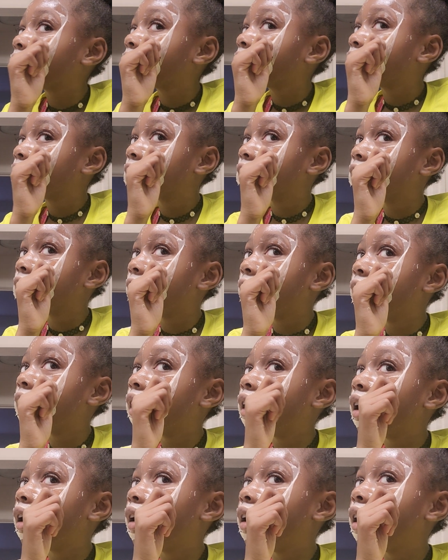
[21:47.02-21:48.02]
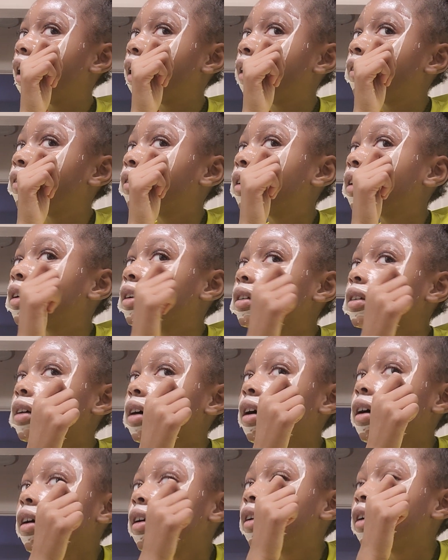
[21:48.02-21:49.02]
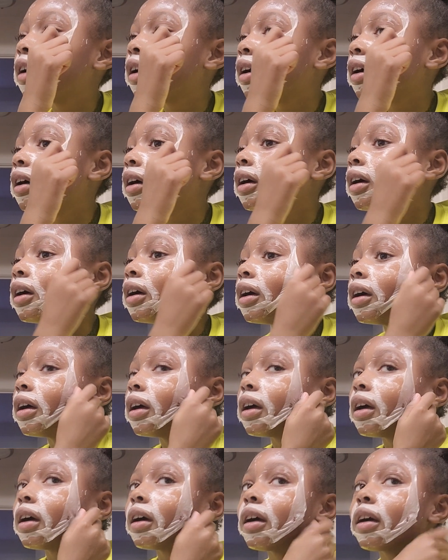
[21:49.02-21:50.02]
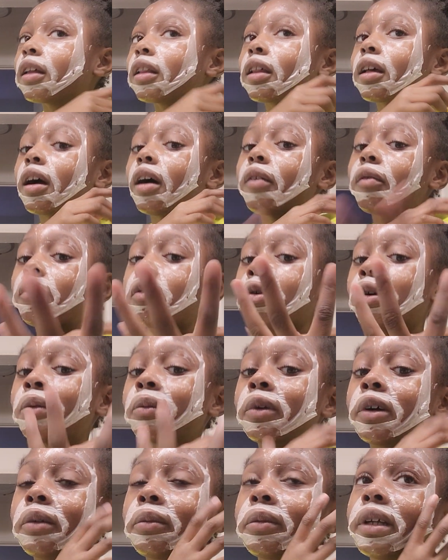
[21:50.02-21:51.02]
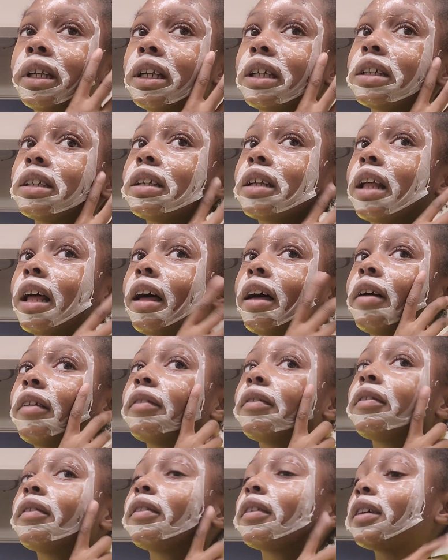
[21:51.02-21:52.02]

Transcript: peel it off. So, and we got four more minutes left.